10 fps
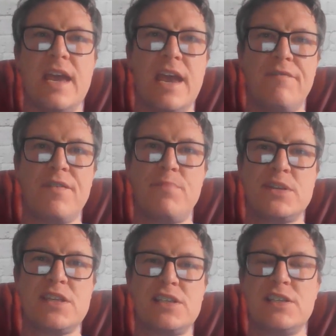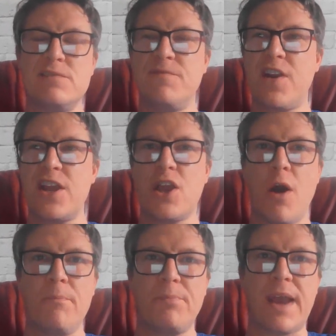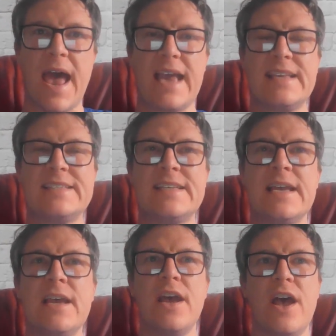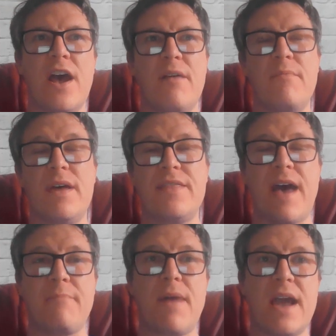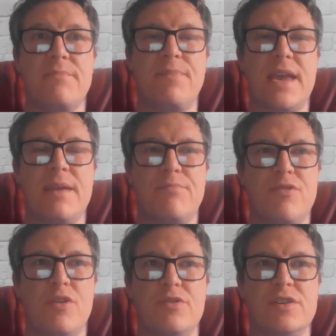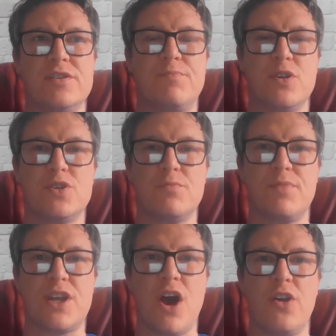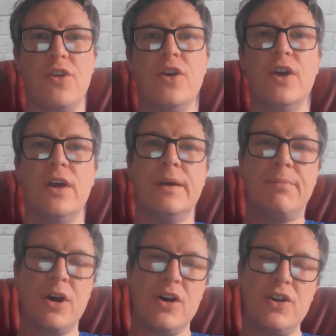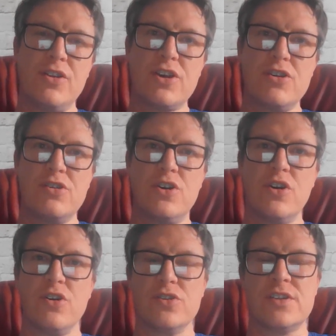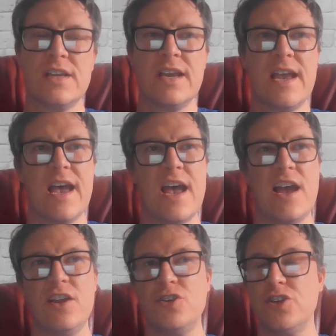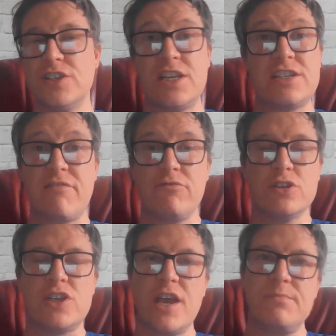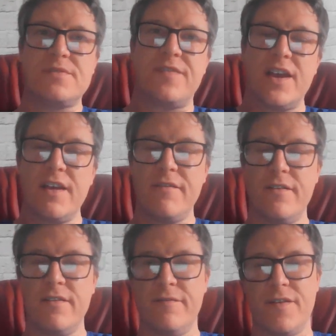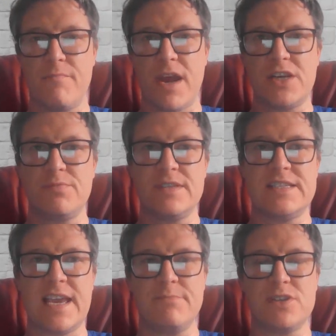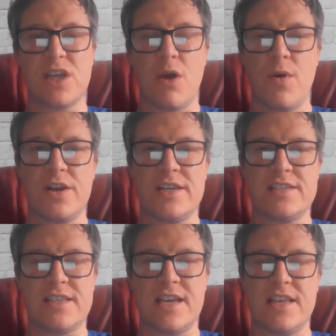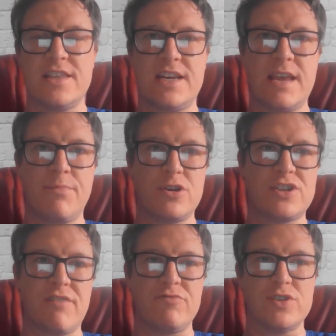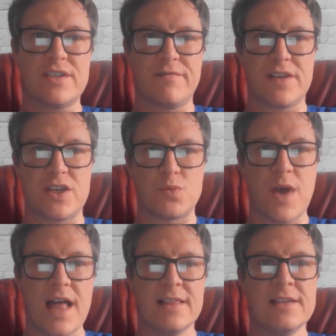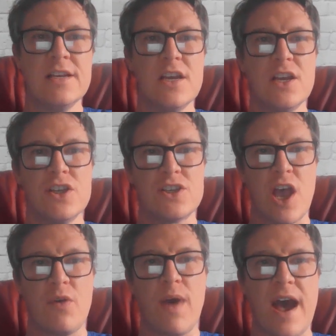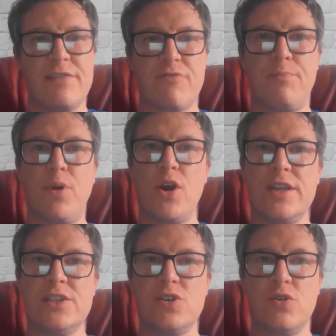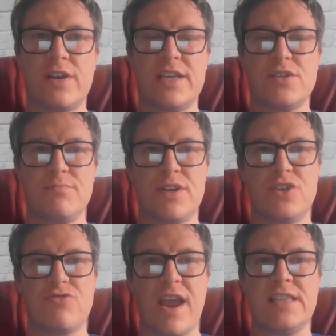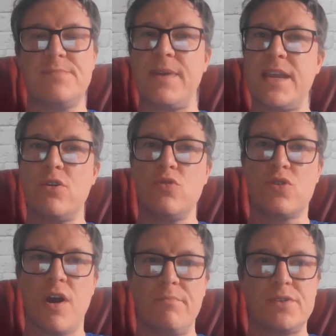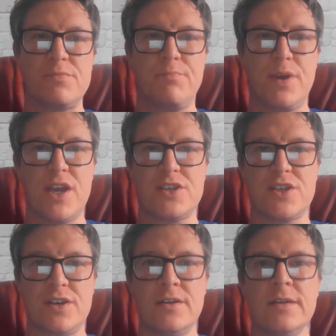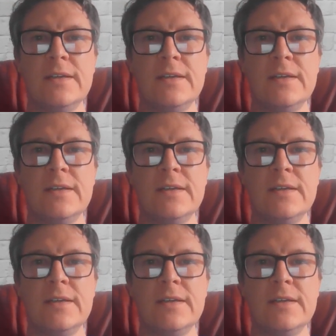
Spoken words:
If your business isn't very complex, that might be prudent to put somebody on. But another good course, just in general terms for management teams to go on, is the NEBOSH General Certificate as well. So either appoint or get somebody trained to be your competent person.